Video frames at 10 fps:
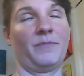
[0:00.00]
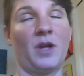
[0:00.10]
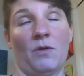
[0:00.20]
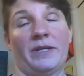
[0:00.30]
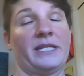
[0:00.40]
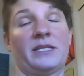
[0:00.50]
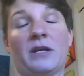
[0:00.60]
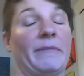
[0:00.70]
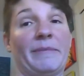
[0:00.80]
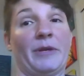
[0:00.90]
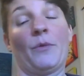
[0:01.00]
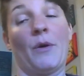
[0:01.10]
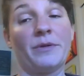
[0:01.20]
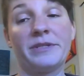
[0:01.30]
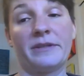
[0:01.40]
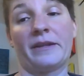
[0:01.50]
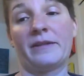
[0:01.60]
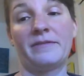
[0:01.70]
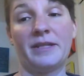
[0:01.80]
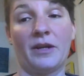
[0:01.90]
go easier. Maybe it won't. Uh,
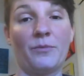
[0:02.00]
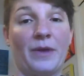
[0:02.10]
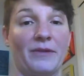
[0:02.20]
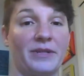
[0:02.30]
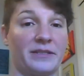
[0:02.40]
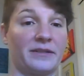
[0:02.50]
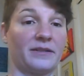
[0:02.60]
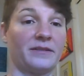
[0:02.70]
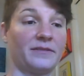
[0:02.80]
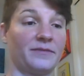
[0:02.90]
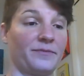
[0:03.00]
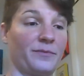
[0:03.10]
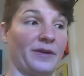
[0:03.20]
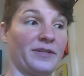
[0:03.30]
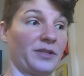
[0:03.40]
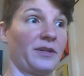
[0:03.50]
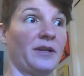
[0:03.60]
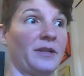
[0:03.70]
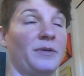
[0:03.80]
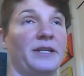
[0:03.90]
you know, brownies are brownies are
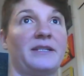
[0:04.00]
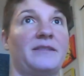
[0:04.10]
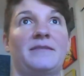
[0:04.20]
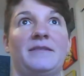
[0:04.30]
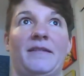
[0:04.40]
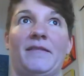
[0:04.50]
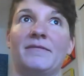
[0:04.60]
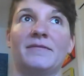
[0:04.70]
good, but it's, you know,